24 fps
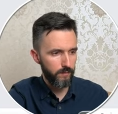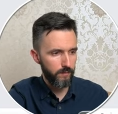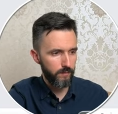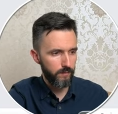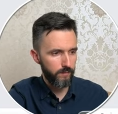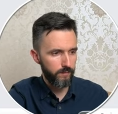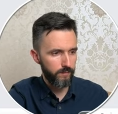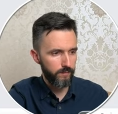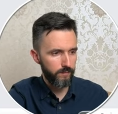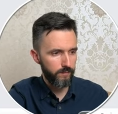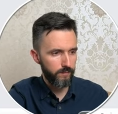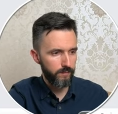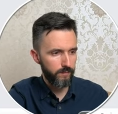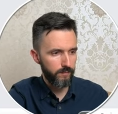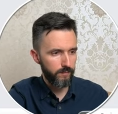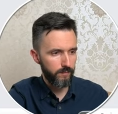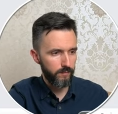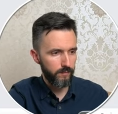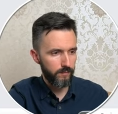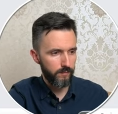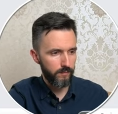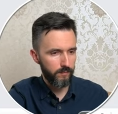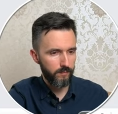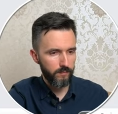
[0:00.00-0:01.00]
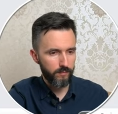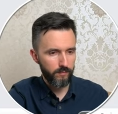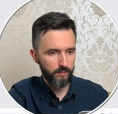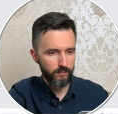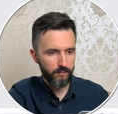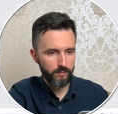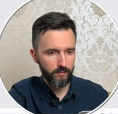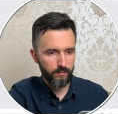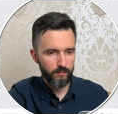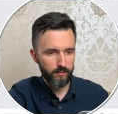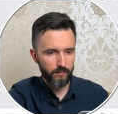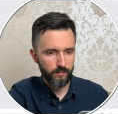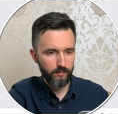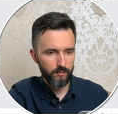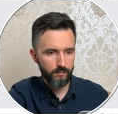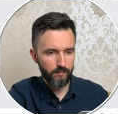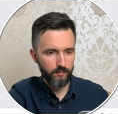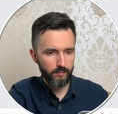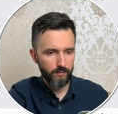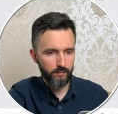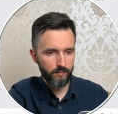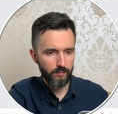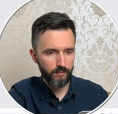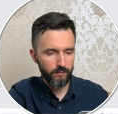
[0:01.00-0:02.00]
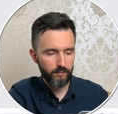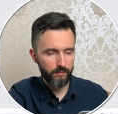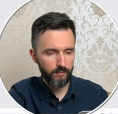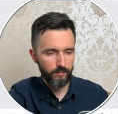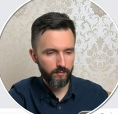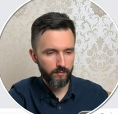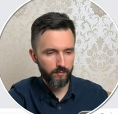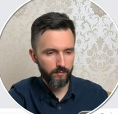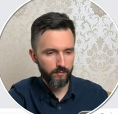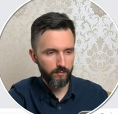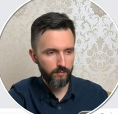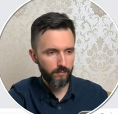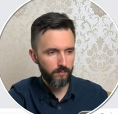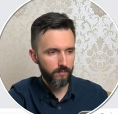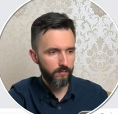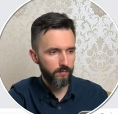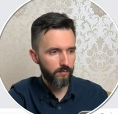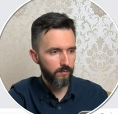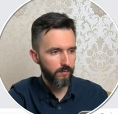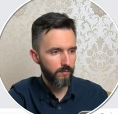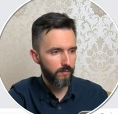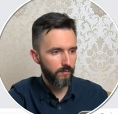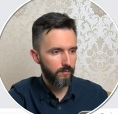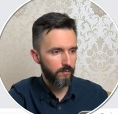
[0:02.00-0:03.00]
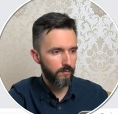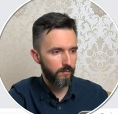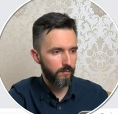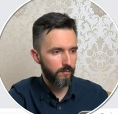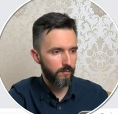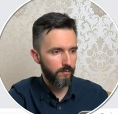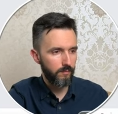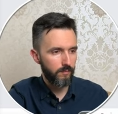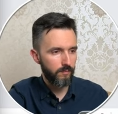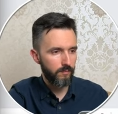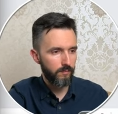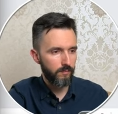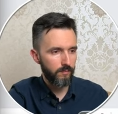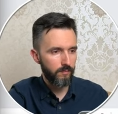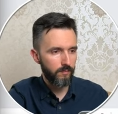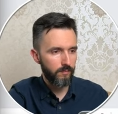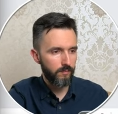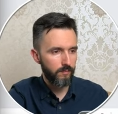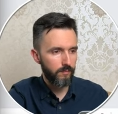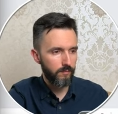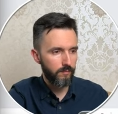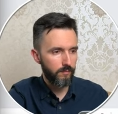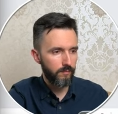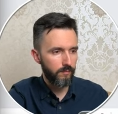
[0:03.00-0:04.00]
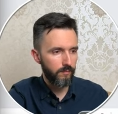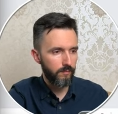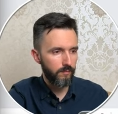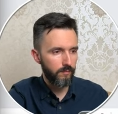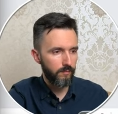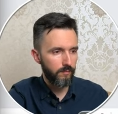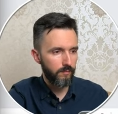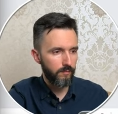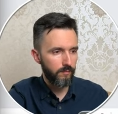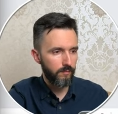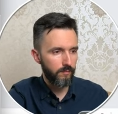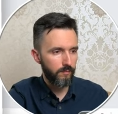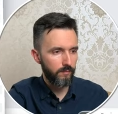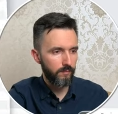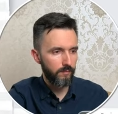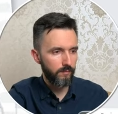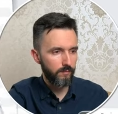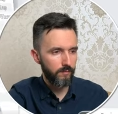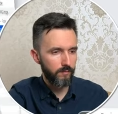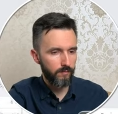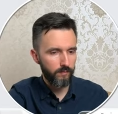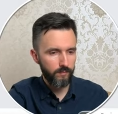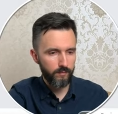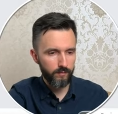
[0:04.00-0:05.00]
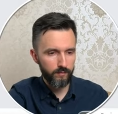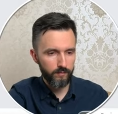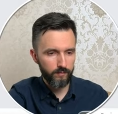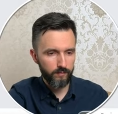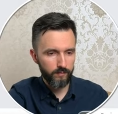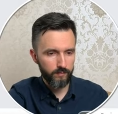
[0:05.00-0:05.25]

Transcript: Nobody speaks.